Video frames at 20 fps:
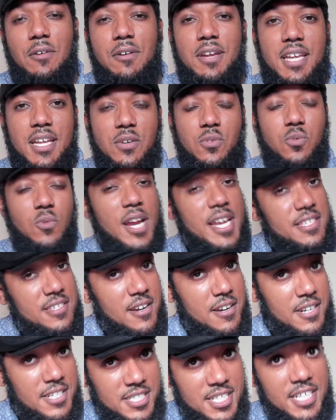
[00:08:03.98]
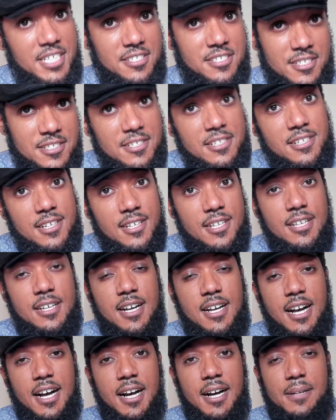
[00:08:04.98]
crazy architecture
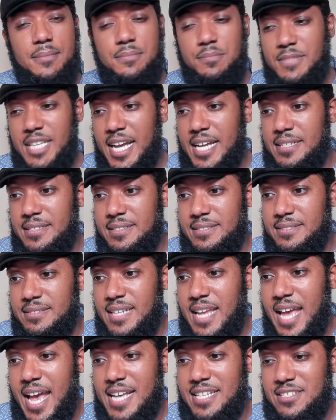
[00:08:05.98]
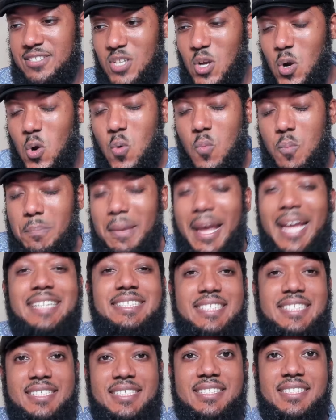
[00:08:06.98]
that has no
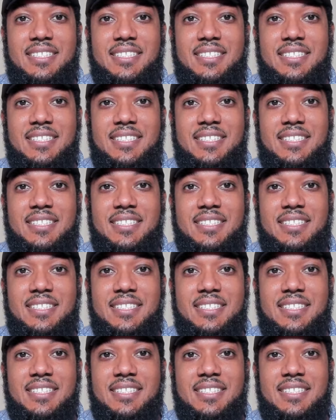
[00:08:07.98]
basis.